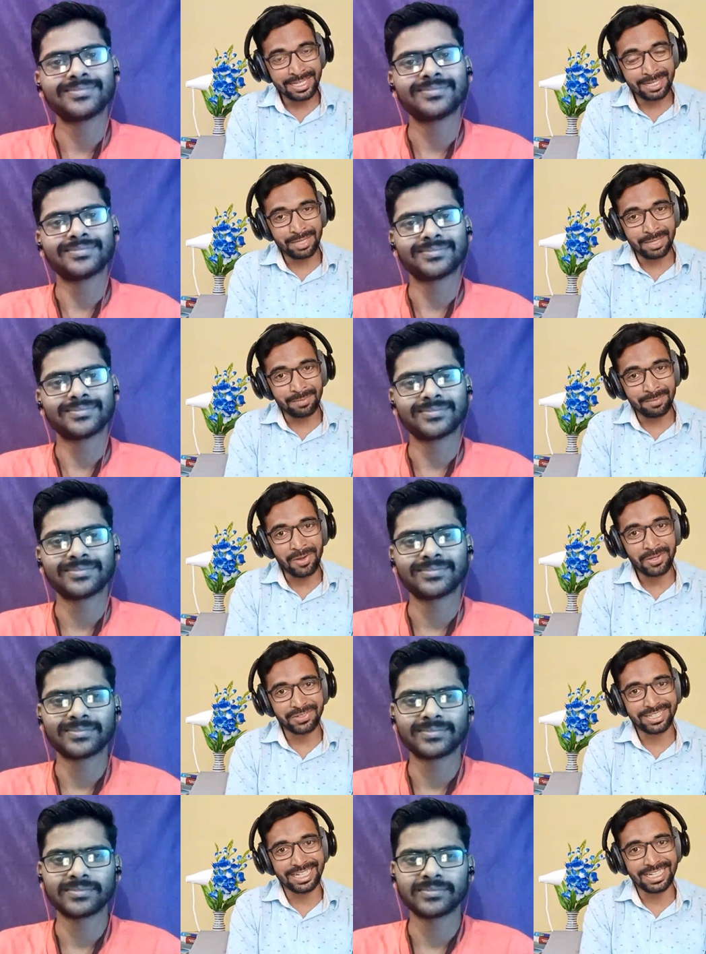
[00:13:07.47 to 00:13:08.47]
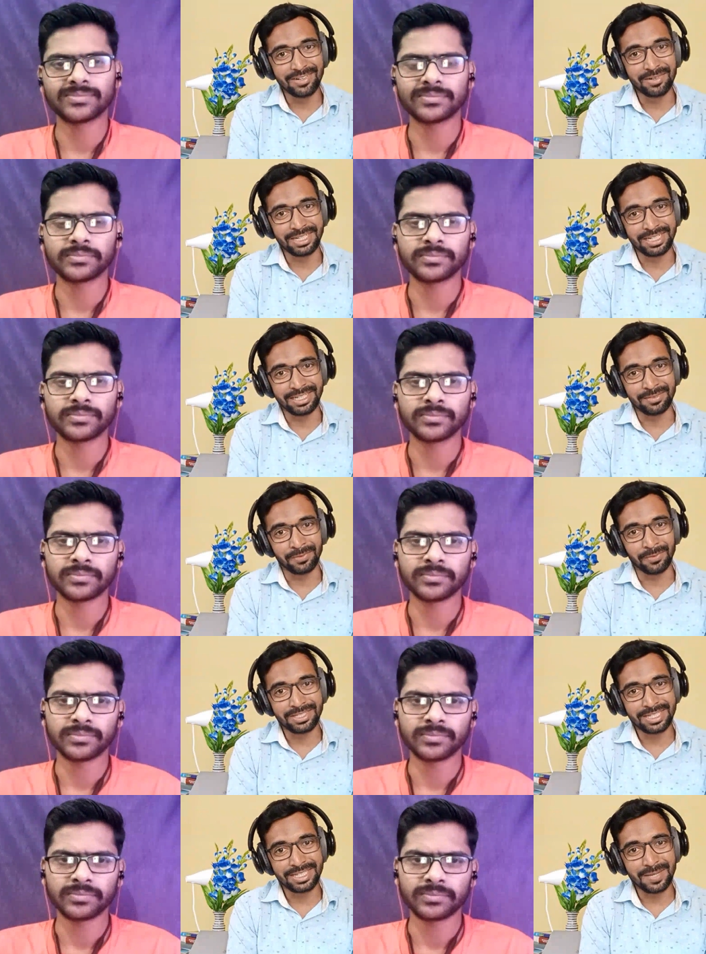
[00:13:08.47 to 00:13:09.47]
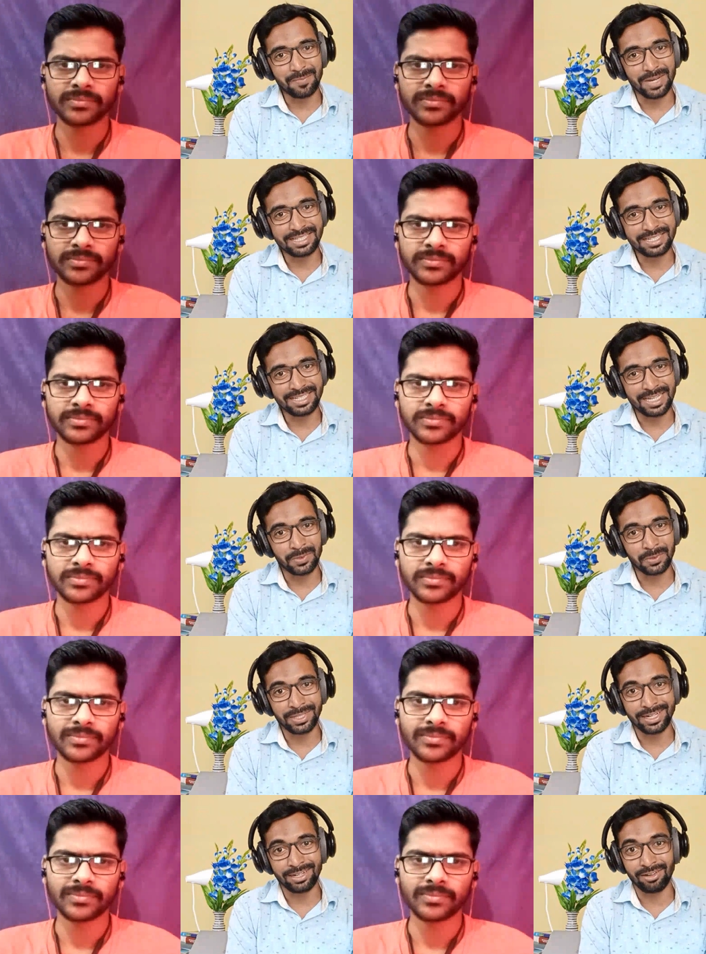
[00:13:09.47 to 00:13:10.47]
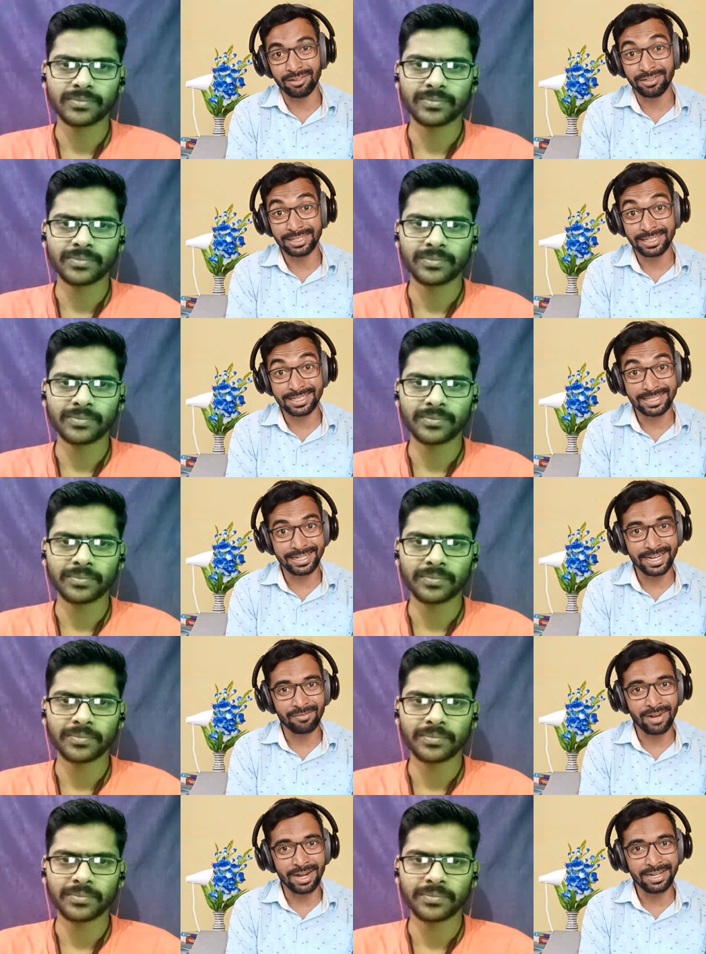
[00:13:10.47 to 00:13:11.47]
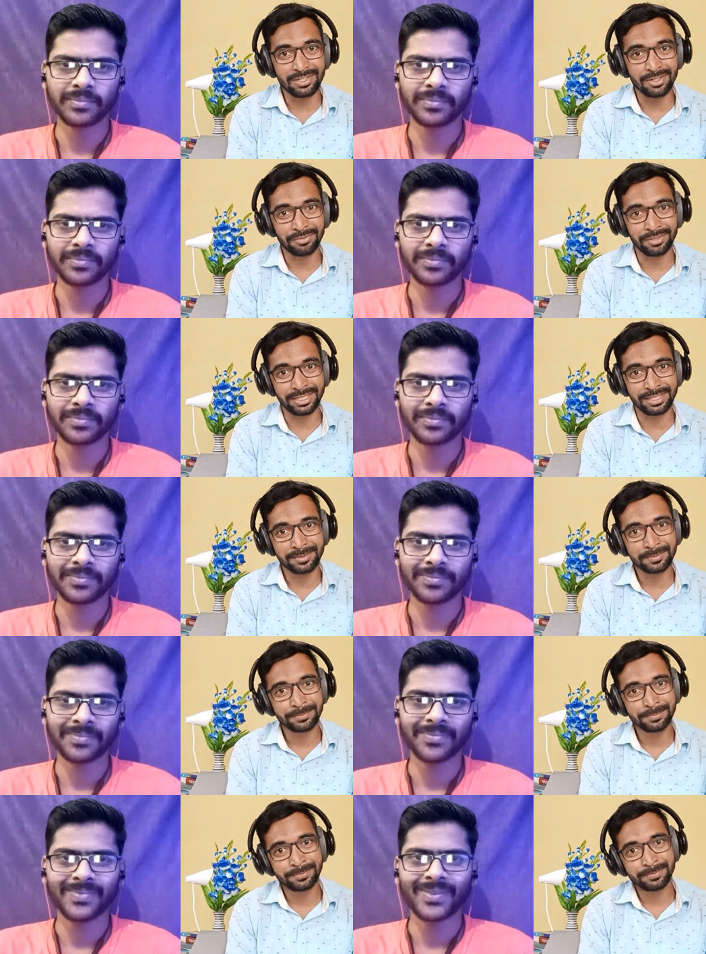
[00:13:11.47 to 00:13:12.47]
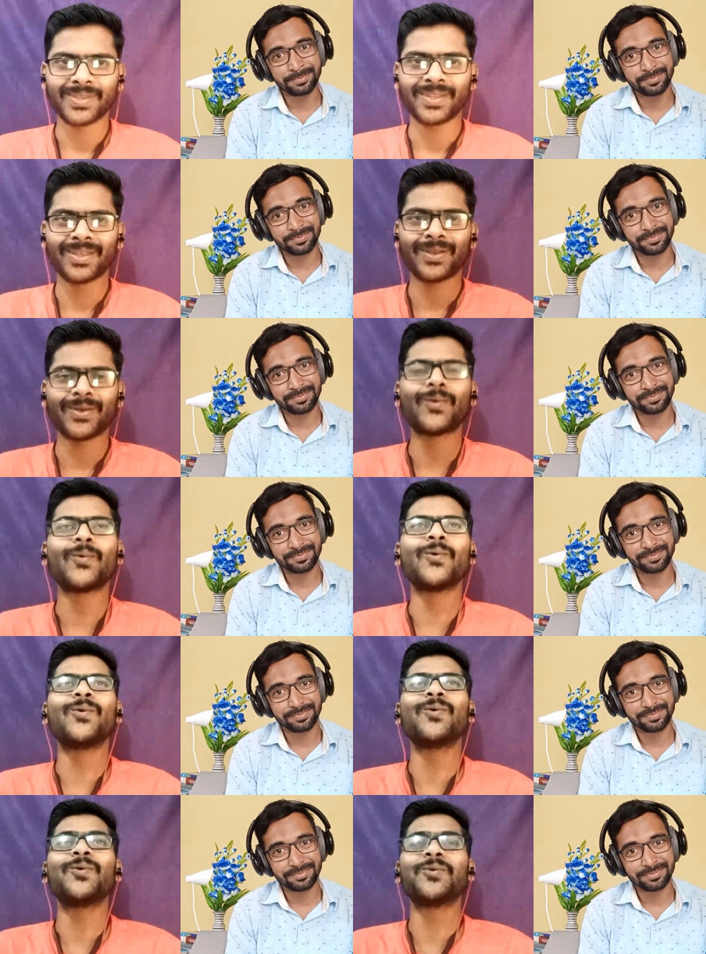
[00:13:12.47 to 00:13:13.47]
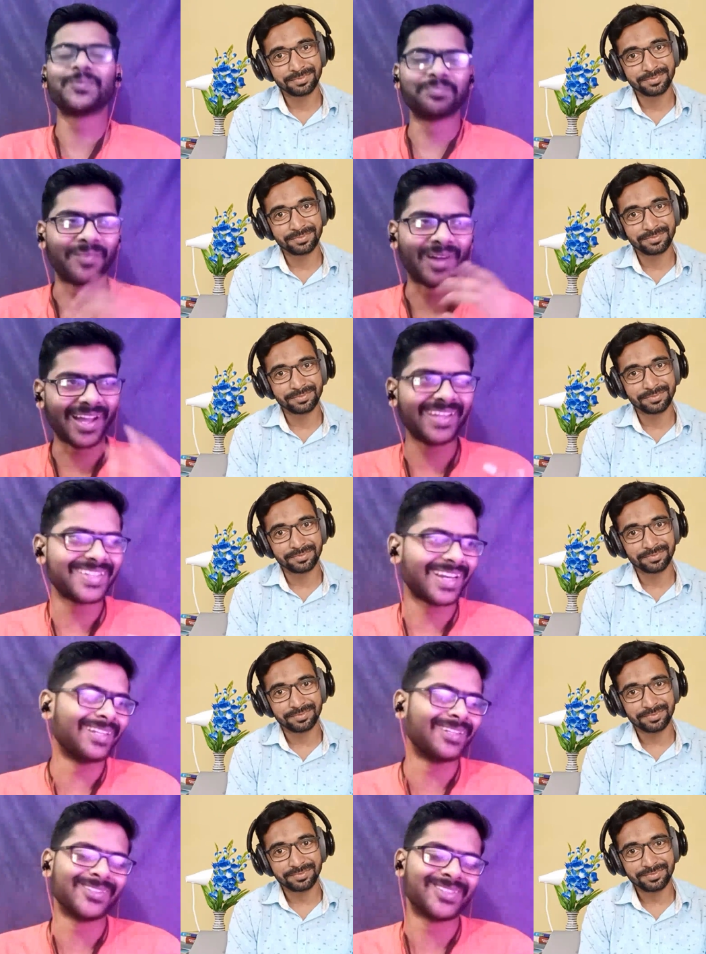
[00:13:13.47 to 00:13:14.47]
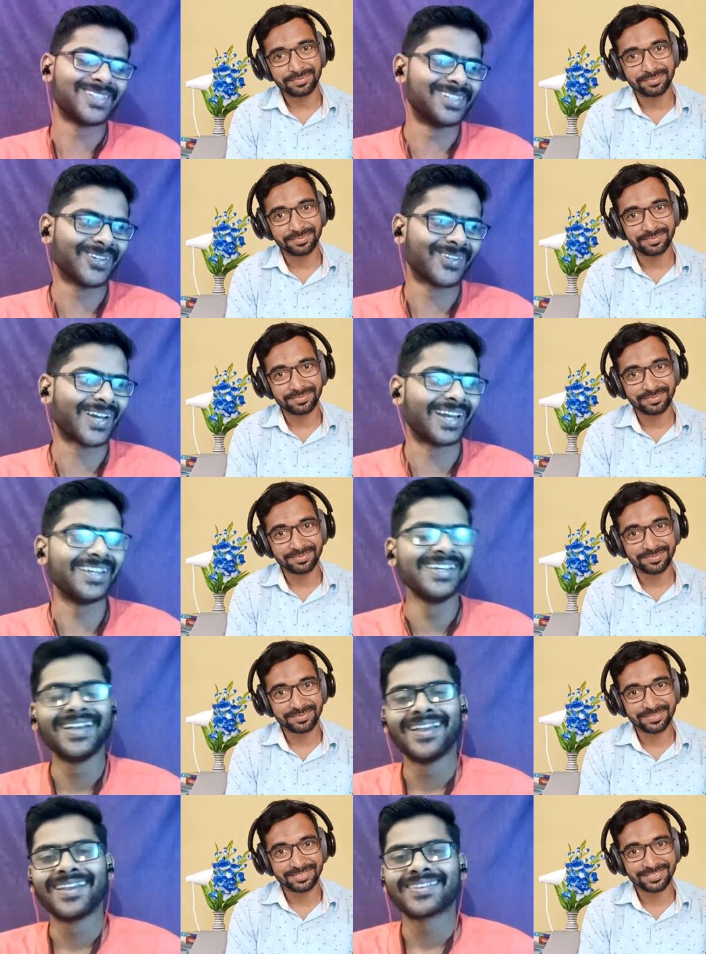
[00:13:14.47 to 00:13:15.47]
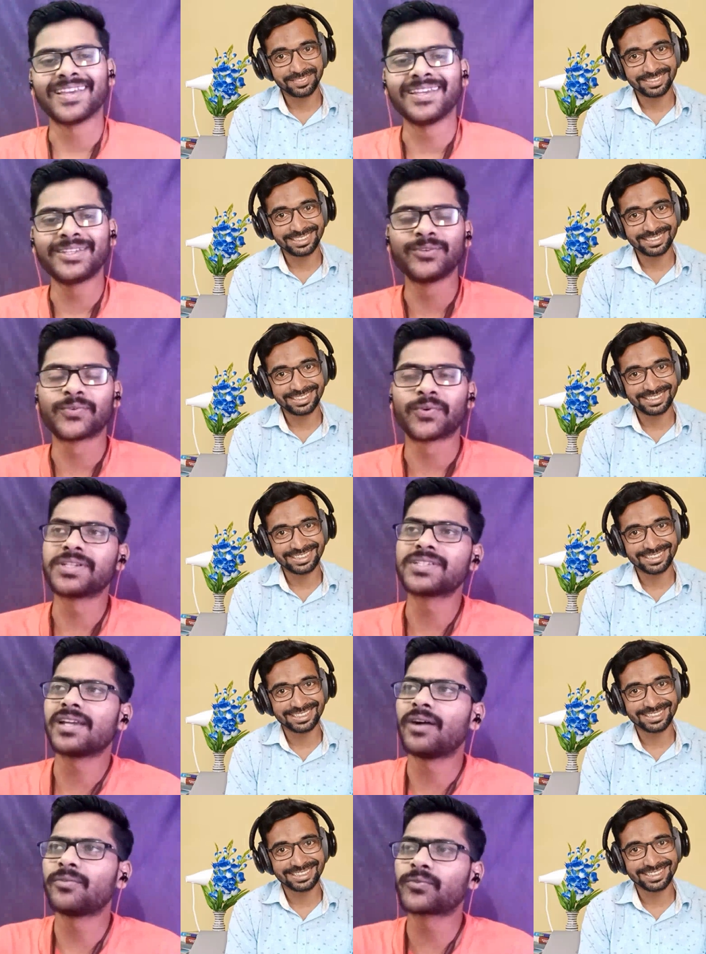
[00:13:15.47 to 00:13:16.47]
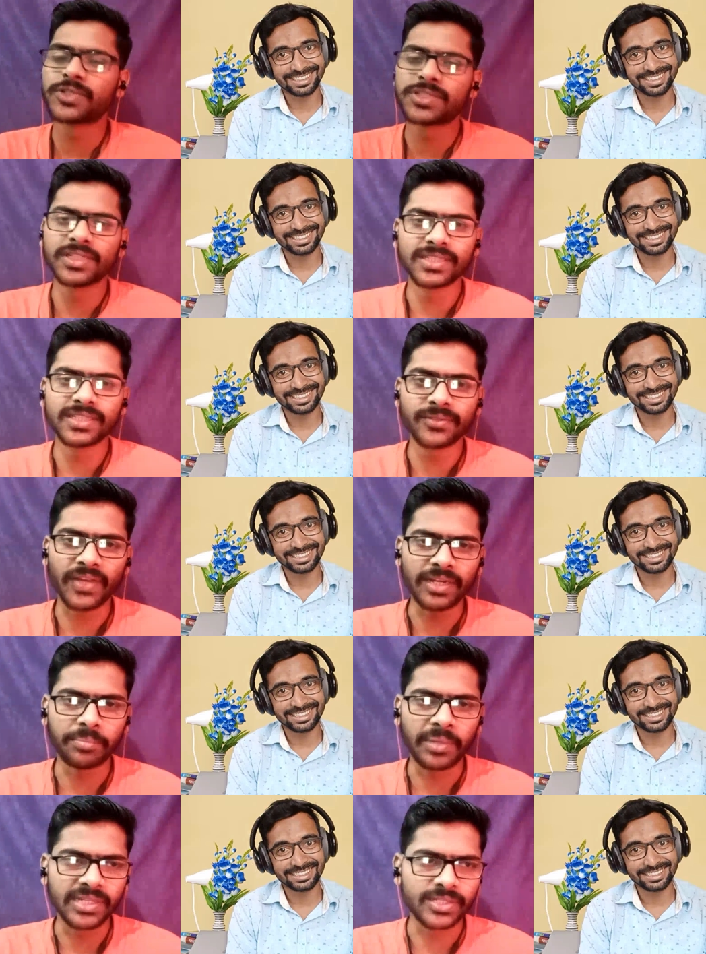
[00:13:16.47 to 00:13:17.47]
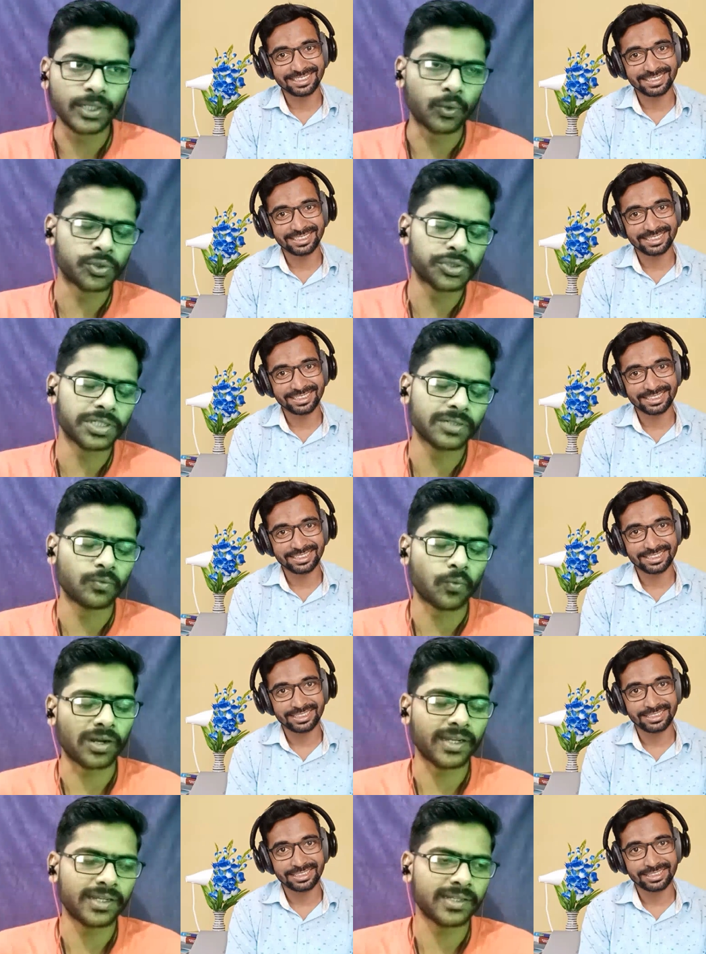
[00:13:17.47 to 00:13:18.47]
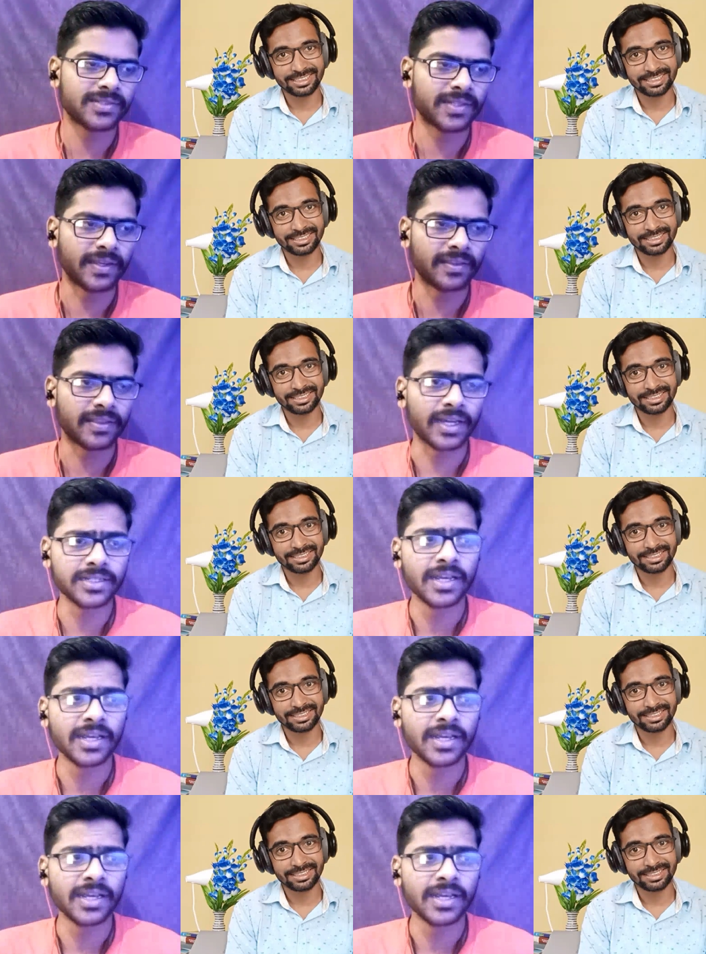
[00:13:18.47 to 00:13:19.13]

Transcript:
Speaker 1: you please tell me about your daily routine step by step so that learner can get advantage of it
Speaker 2: oh my daily routine okay thank you first of course it is a very basic question what i can say